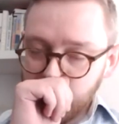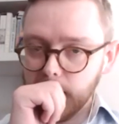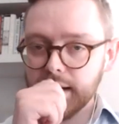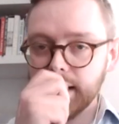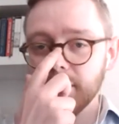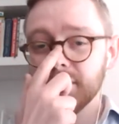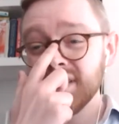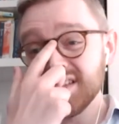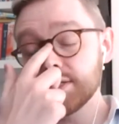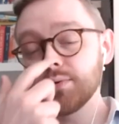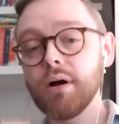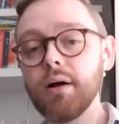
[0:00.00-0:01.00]
Now,
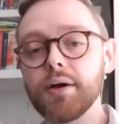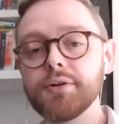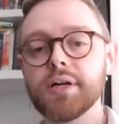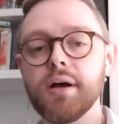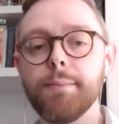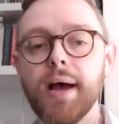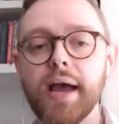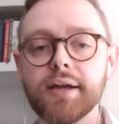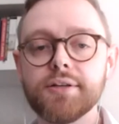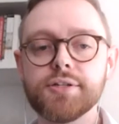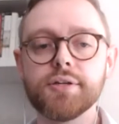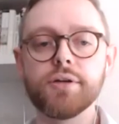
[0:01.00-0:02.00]
this is where I'm going to come
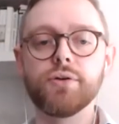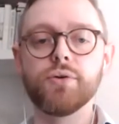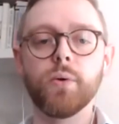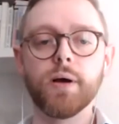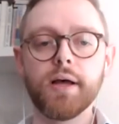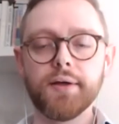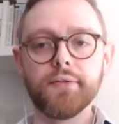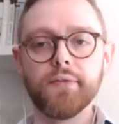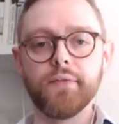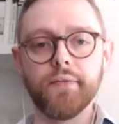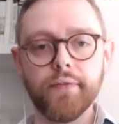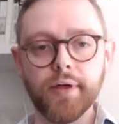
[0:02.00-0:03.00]
back to
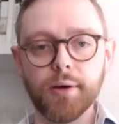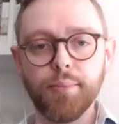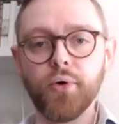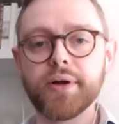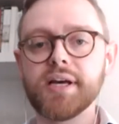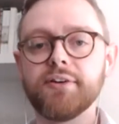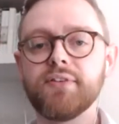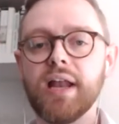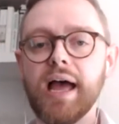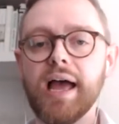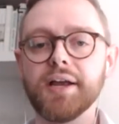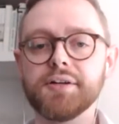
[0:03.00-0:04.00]
the point I
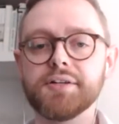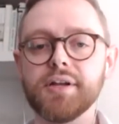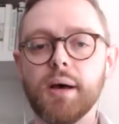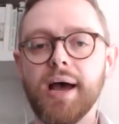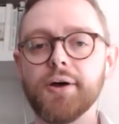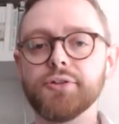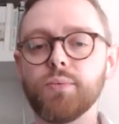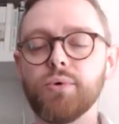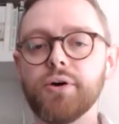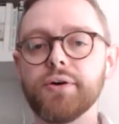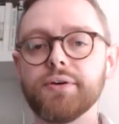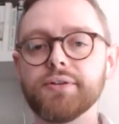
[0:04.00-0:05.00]
flagged about the
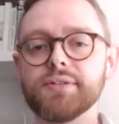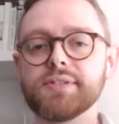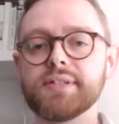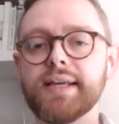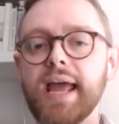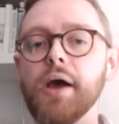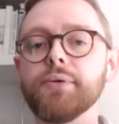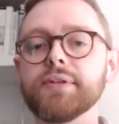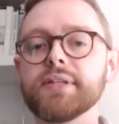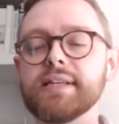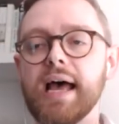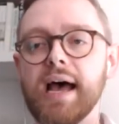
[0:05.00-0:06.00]
words
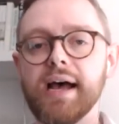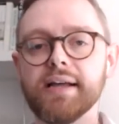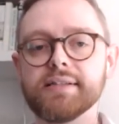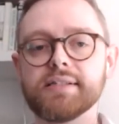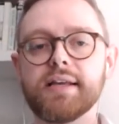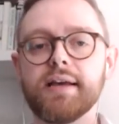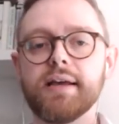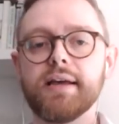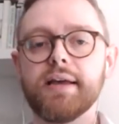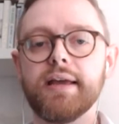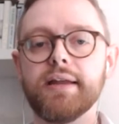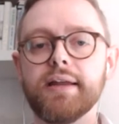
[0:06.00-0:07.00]
counts as
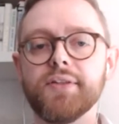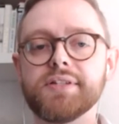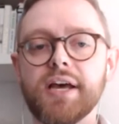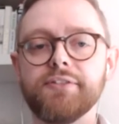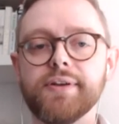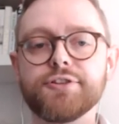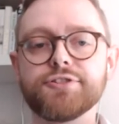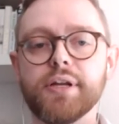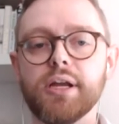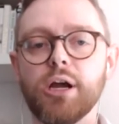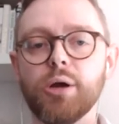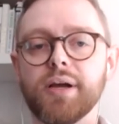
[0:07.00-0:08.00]
in the definition
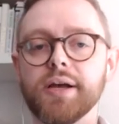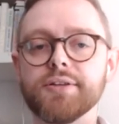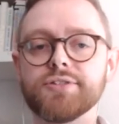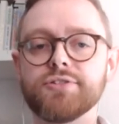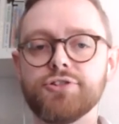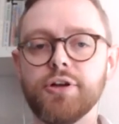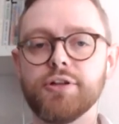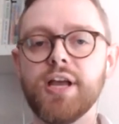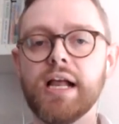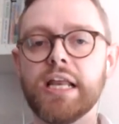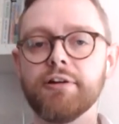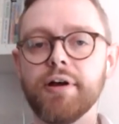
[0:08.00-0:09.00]
here, because Judge
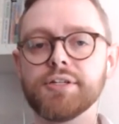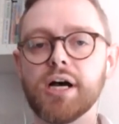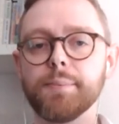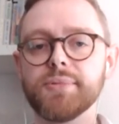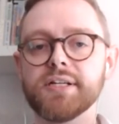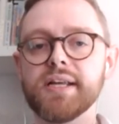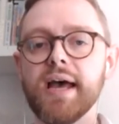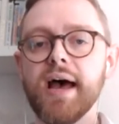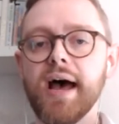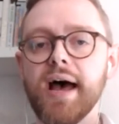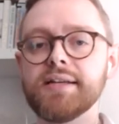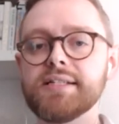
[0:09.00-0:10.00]
Hellier adopted
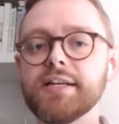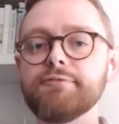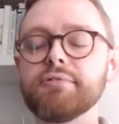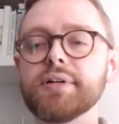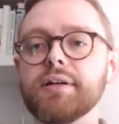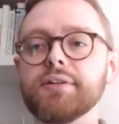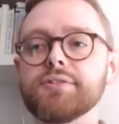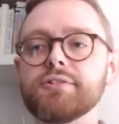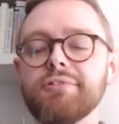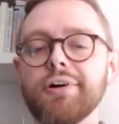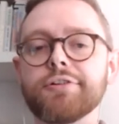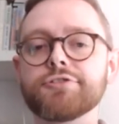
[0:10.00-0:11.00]
a different
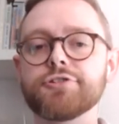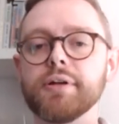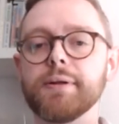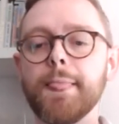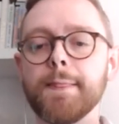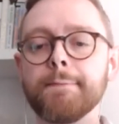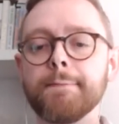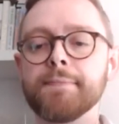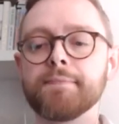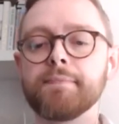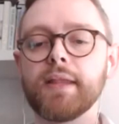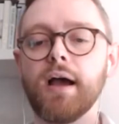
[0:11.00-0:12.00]
construction
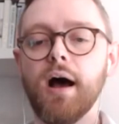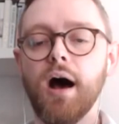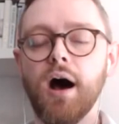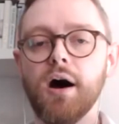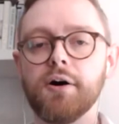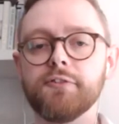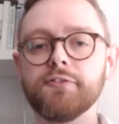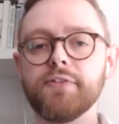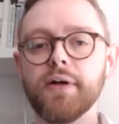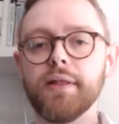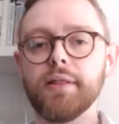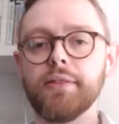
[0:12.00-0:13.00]
of
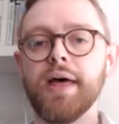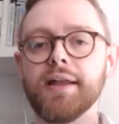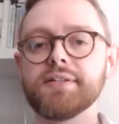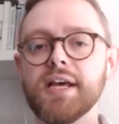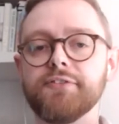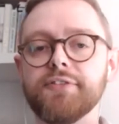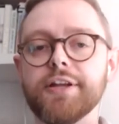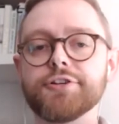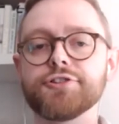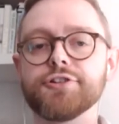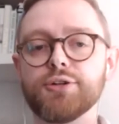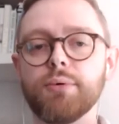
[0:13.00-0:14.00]
that
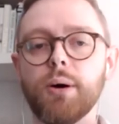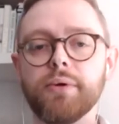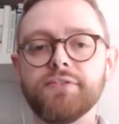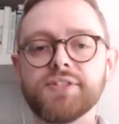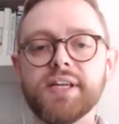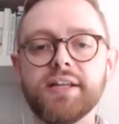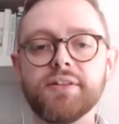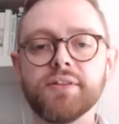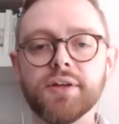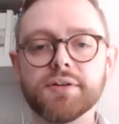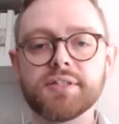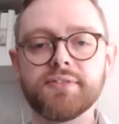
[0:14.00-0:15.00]
definition to what we've seen
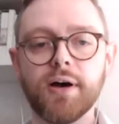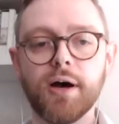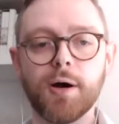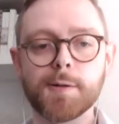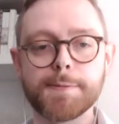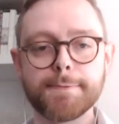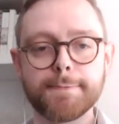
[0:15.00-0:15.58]
thus far.